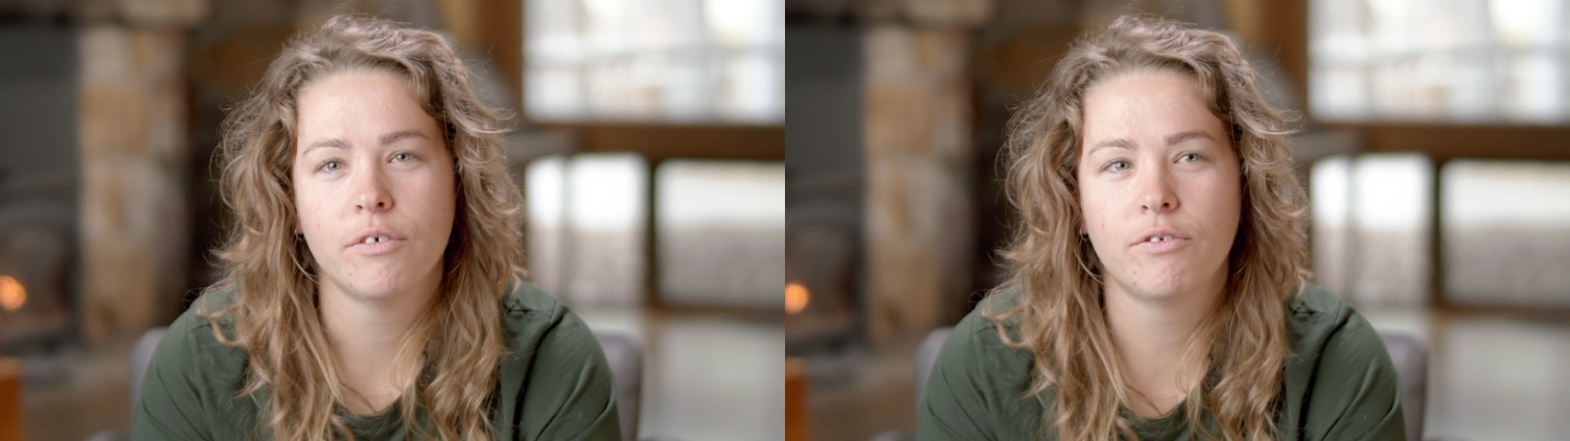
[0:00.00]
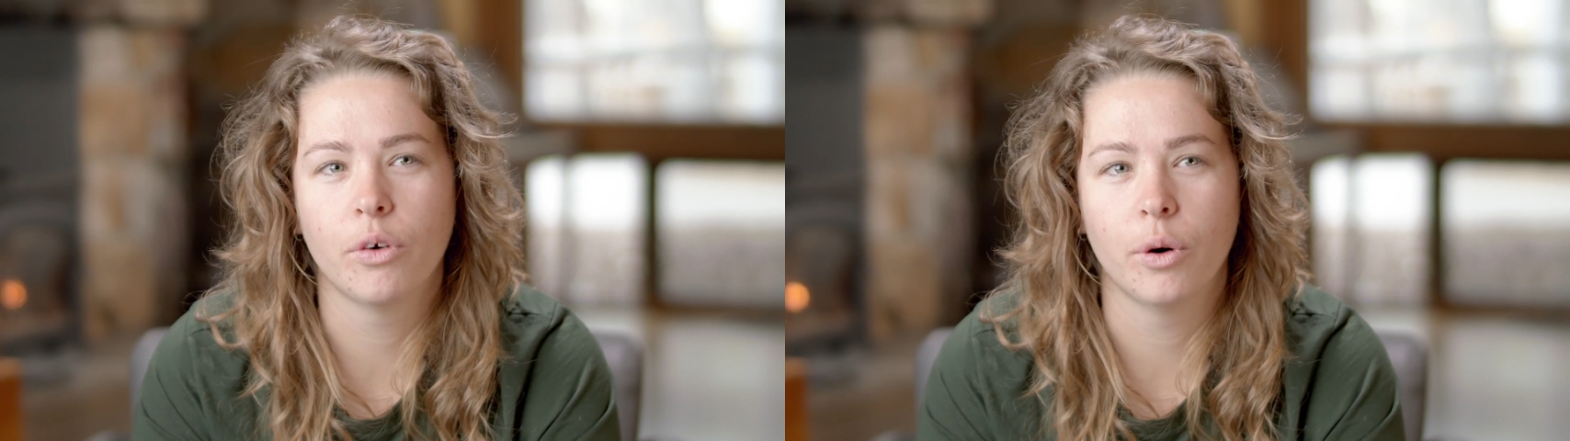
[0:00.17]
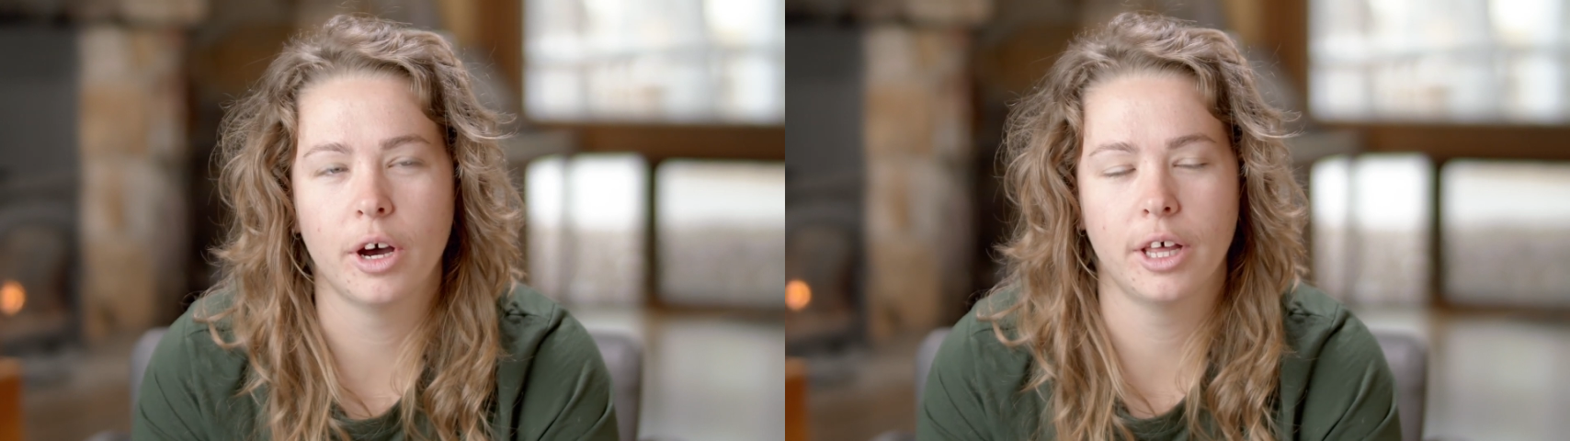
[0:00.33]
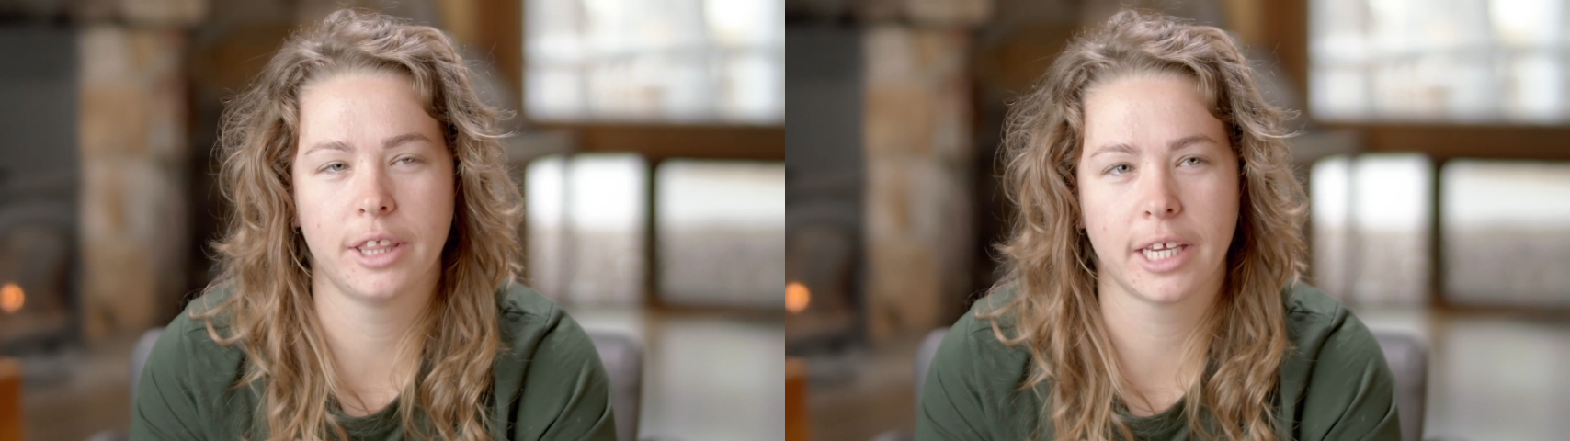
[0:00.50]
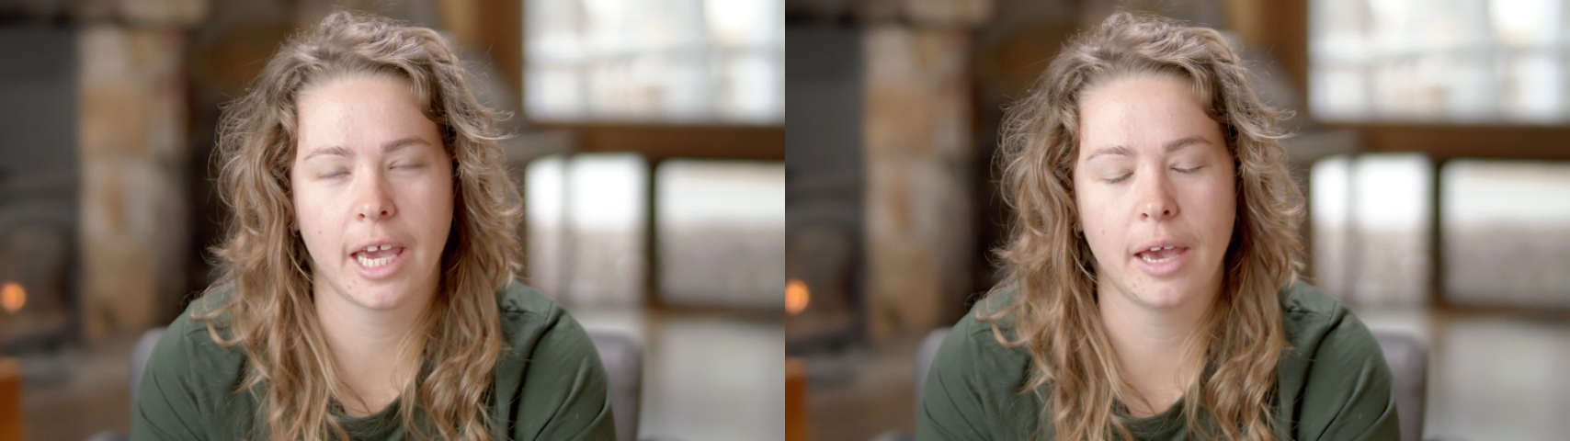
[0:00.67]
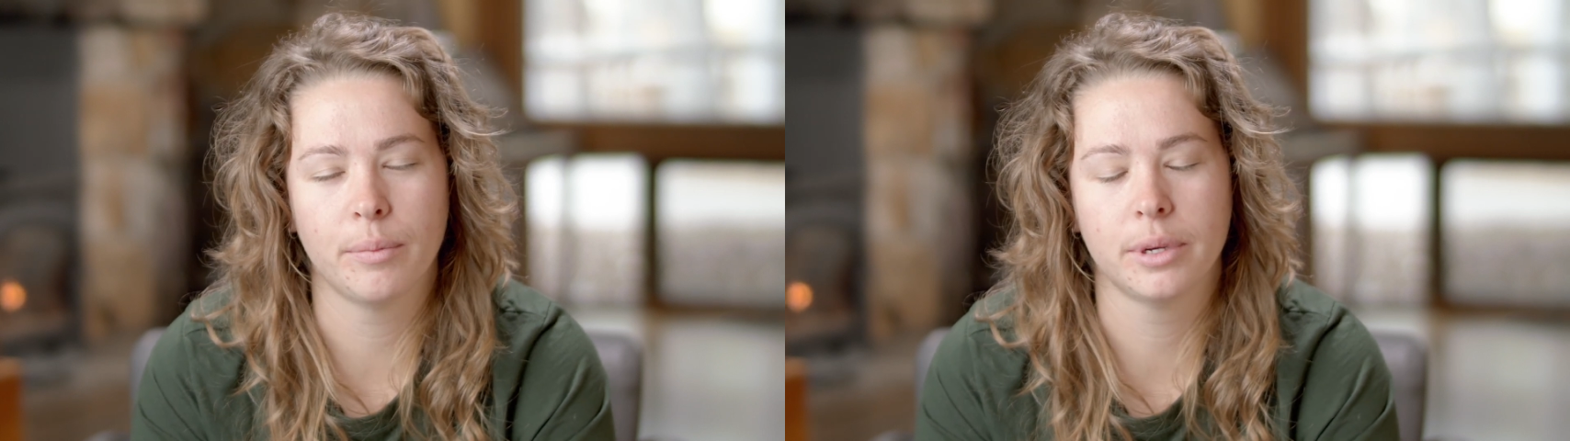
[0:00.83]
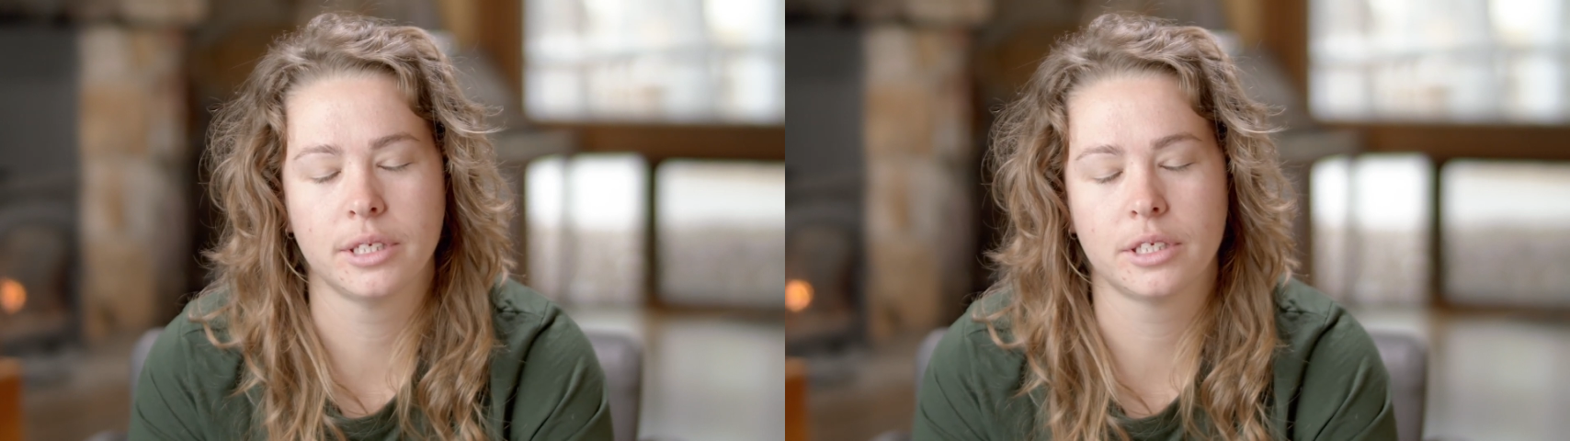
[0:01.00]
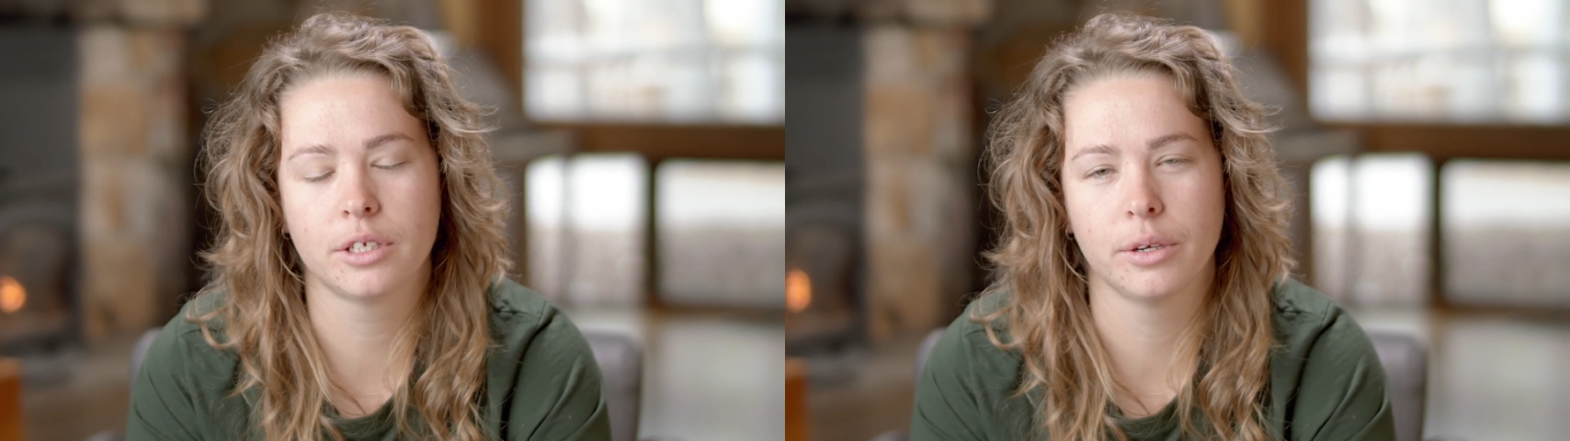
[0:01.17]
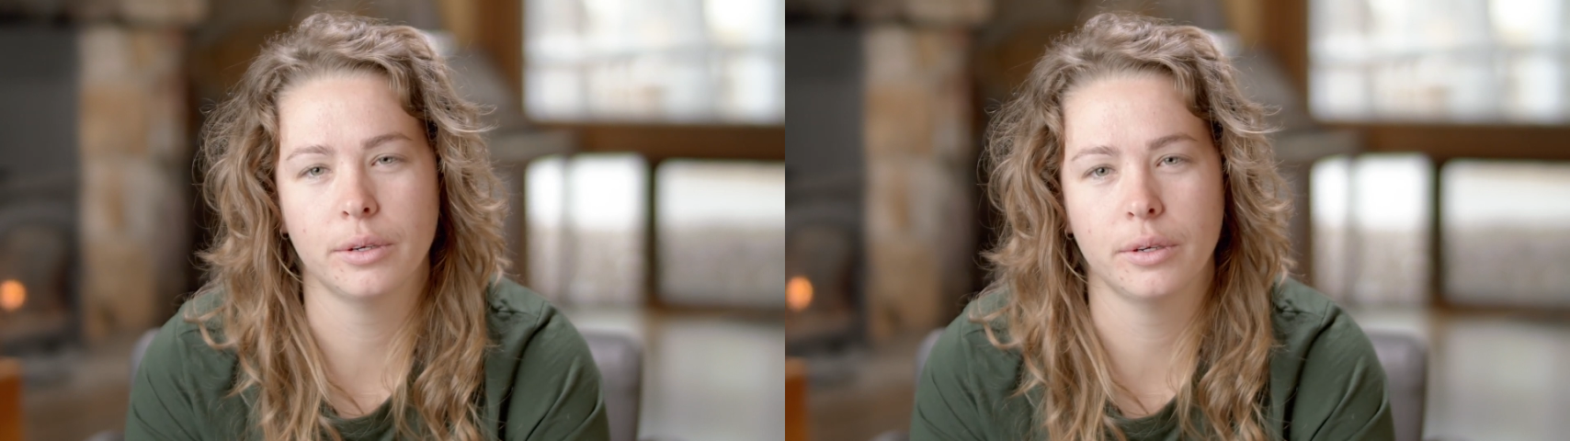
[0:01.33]
for the campers
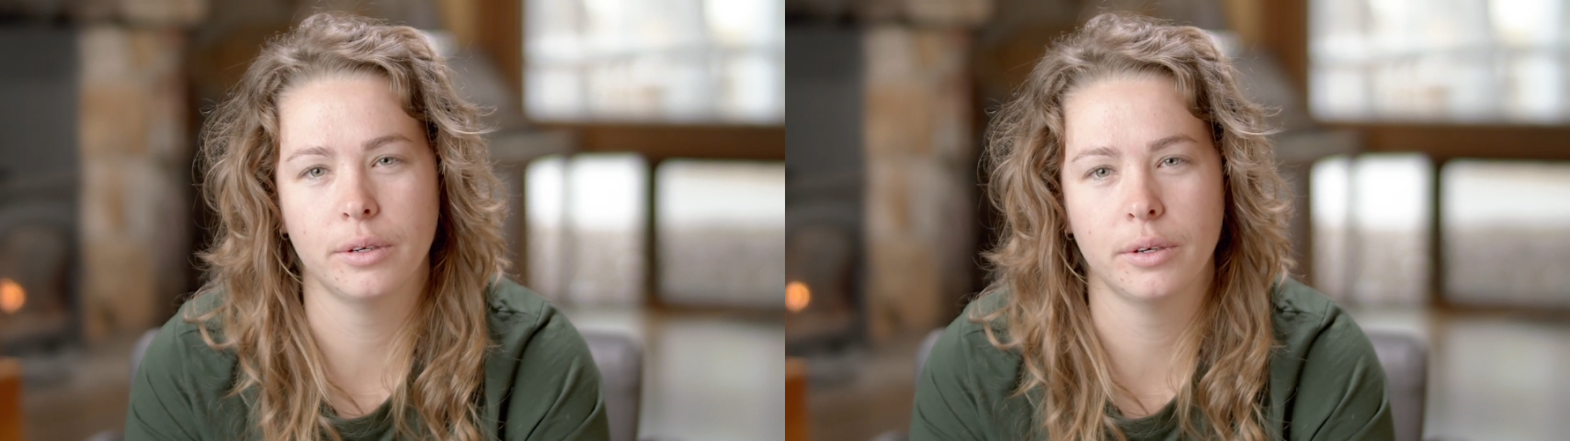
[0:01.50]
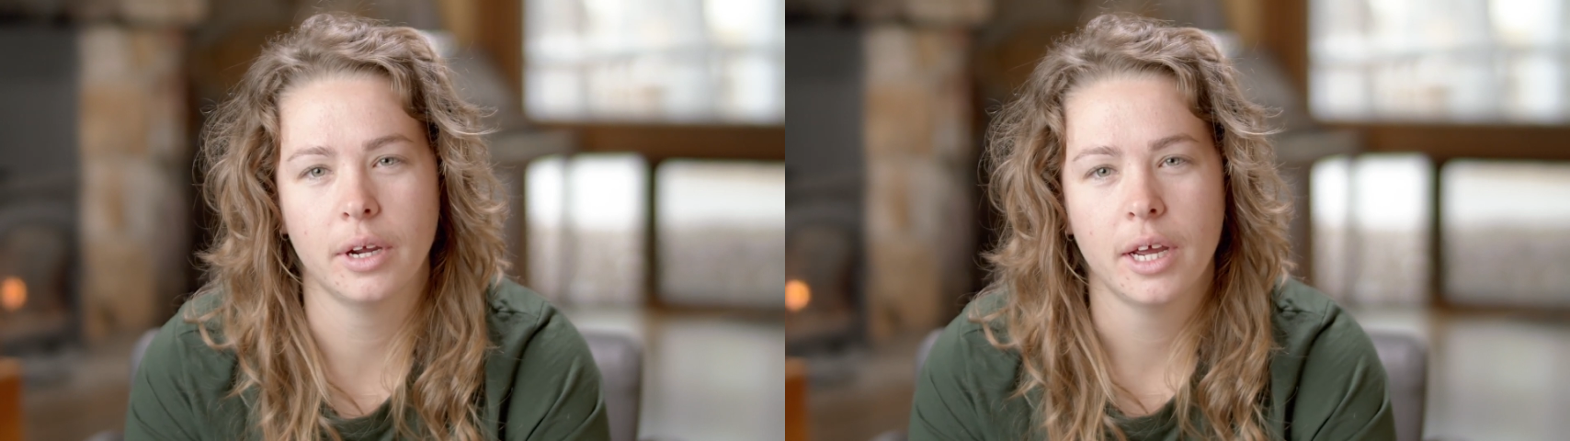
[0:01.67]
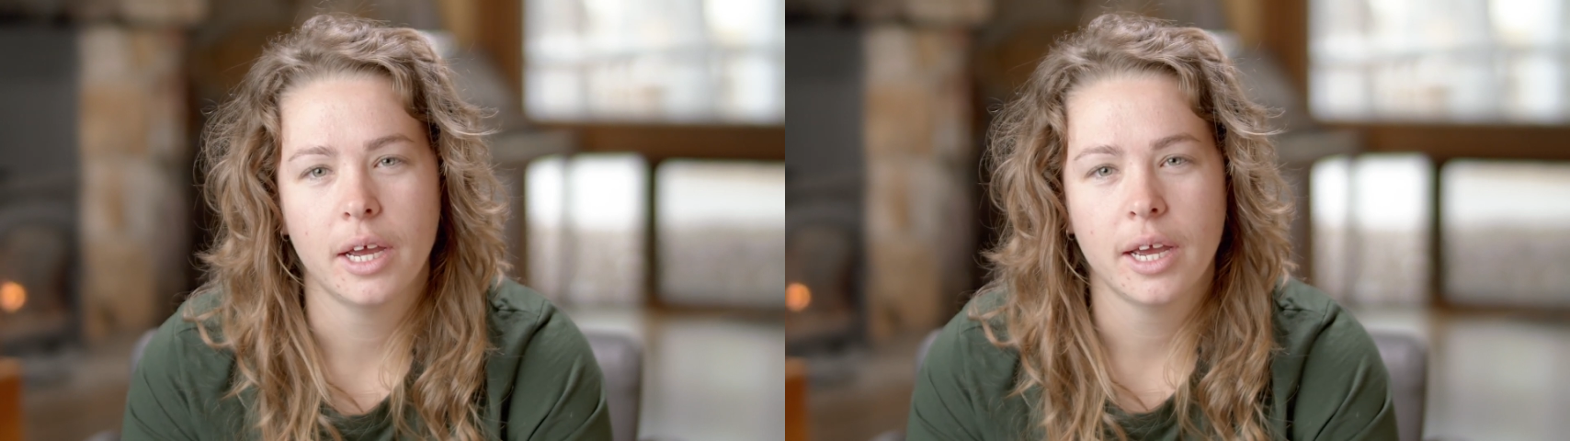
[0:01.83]
to